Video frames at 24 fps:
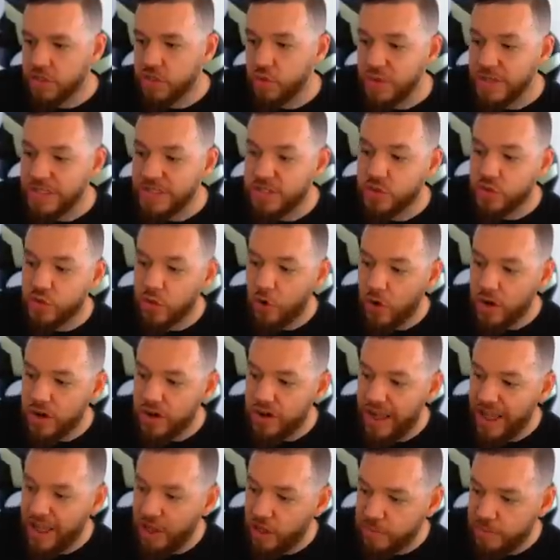restore
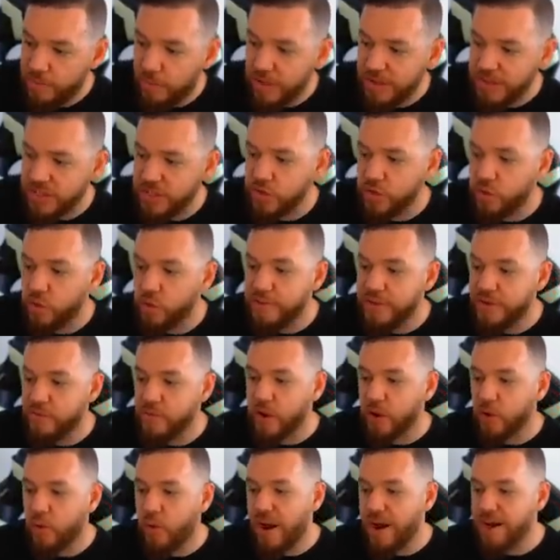your health points, you will be
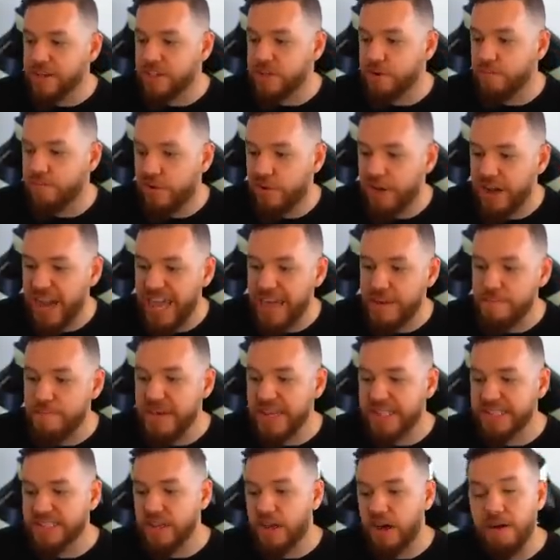required to burn a
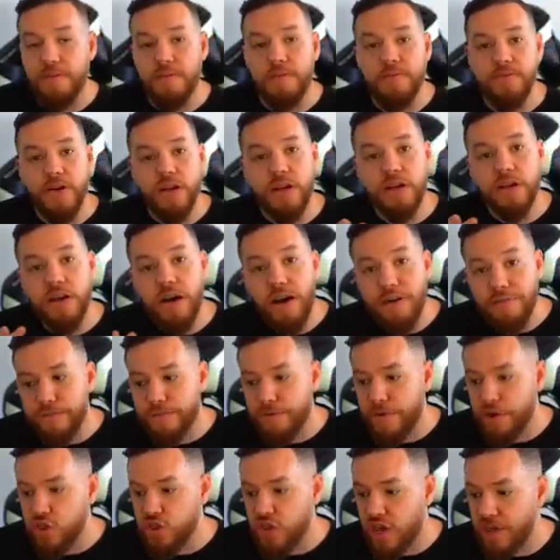mix of
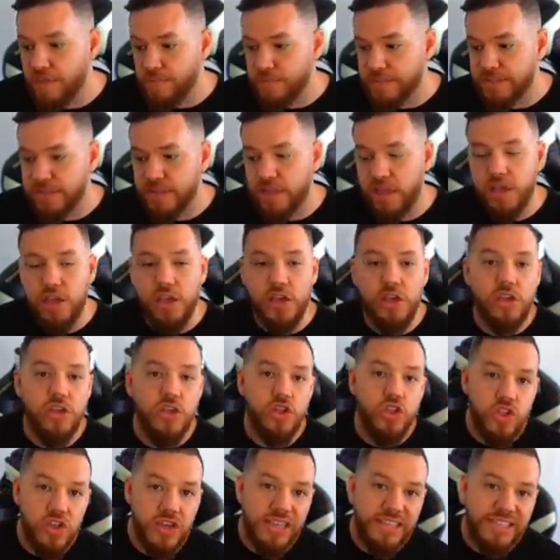comfort gems,
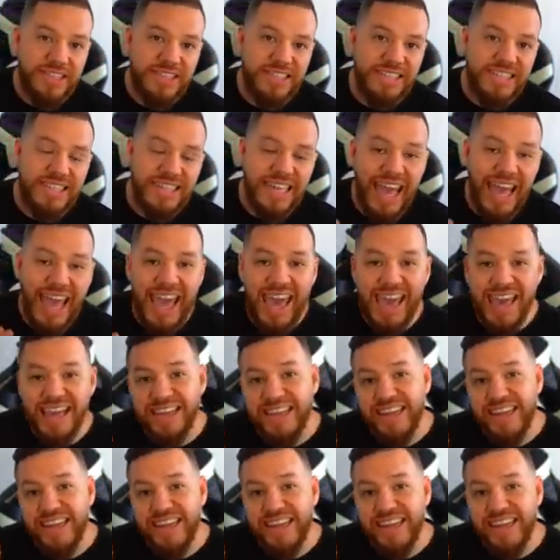GST, and